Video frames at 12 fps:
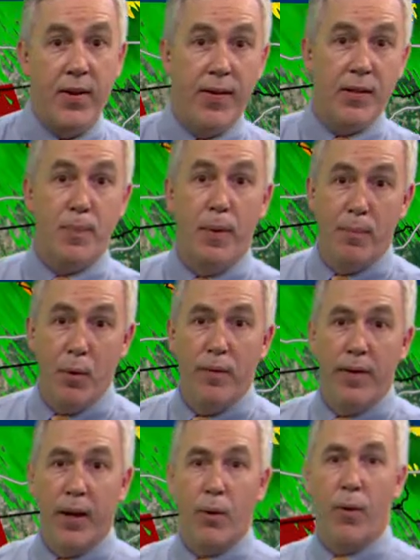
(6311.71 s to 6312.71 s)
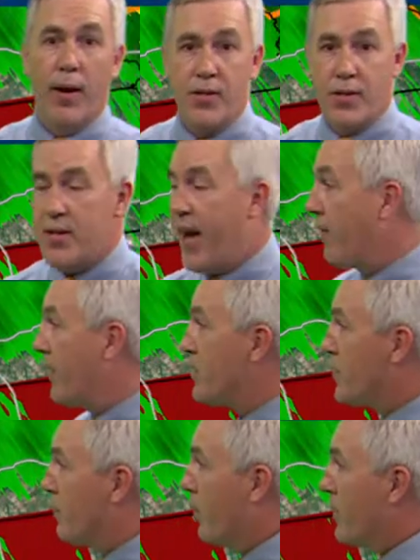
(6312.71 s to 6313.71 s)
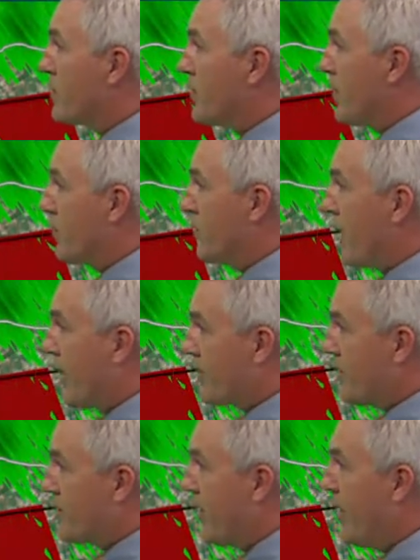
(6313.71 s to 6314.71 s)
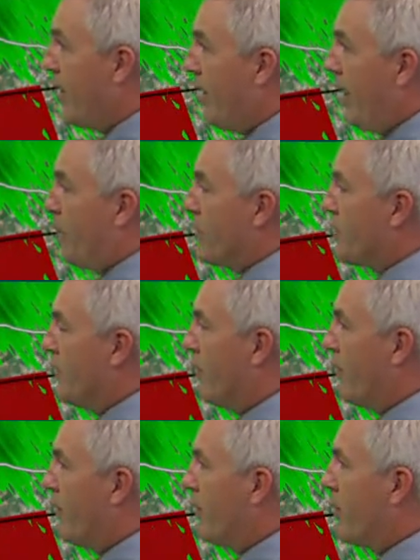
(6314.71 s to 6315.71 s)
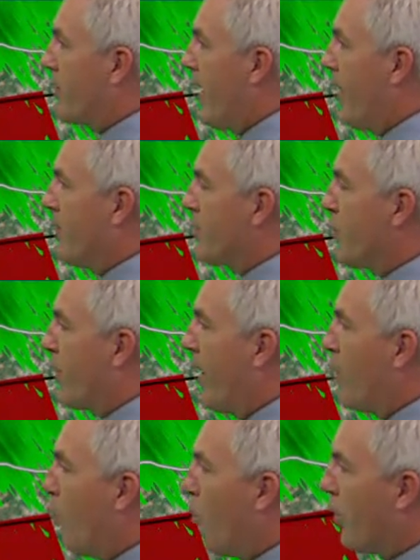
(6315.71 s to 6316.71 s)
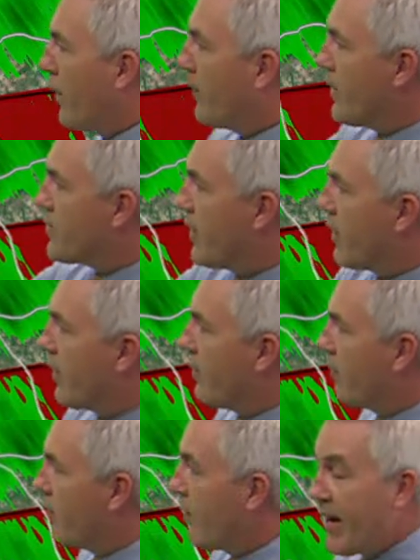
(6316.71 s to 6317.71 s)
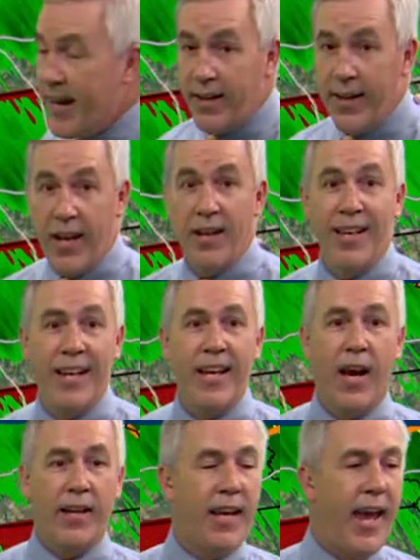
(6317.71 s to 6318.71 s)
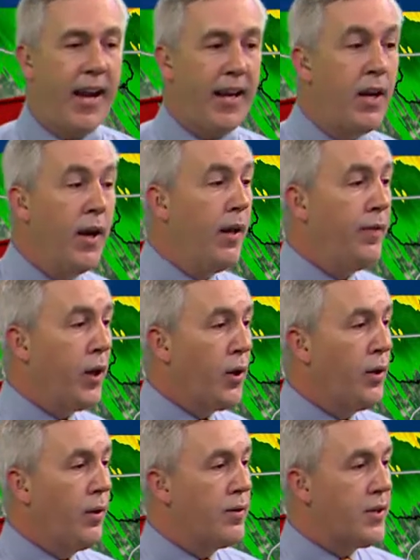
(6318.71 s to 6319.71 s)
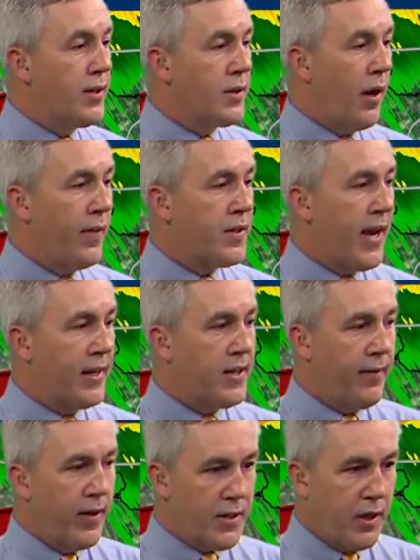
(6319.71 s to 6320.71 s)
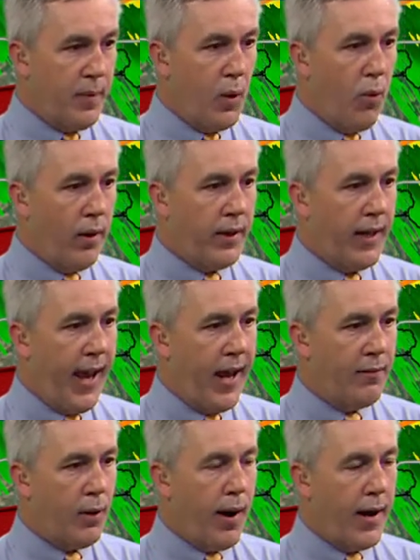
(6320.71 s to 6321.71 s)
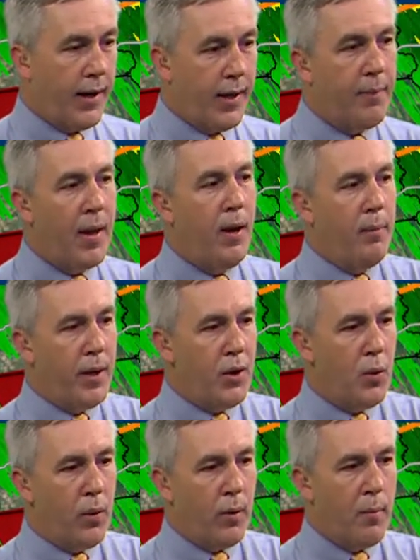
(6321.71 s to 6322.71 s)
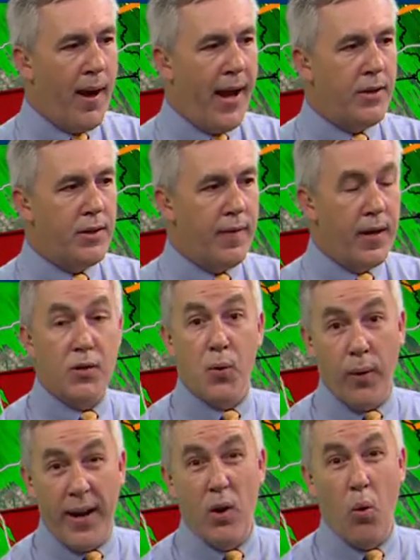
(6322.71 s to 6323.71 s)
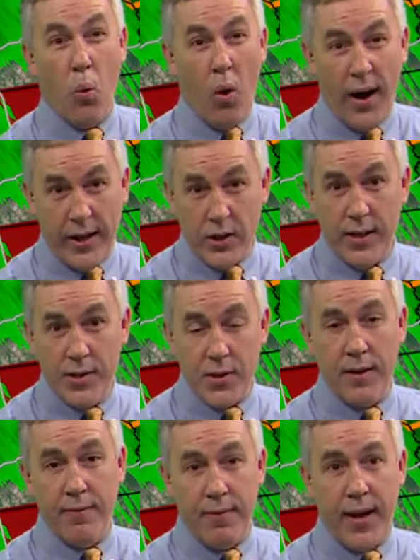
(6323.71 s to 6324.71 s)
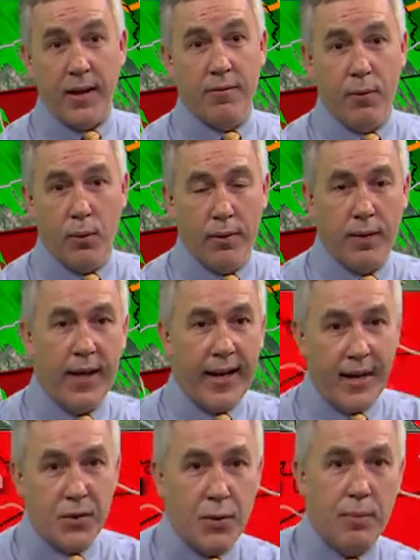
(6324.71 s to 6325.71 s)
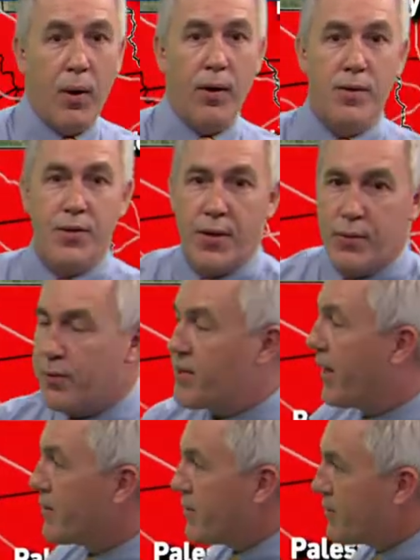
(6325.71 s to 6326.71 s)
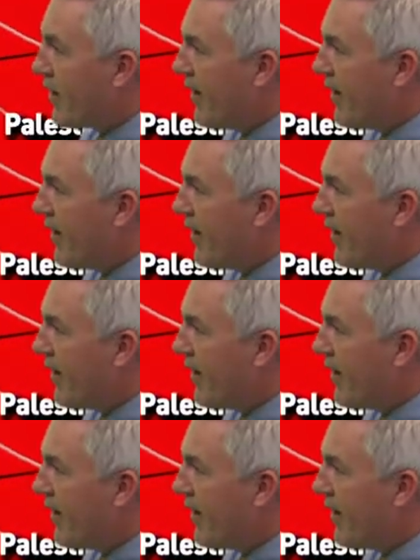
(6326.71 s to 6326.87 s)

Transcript: that's been moving across the southeastern parts of Central Texas, and we still have a tornado warning that's in Leon County. The good news is all this activity is going to be working out of our area, but I do want to remind you that a tornado watch is in effect for the eastern parts of Central Texas.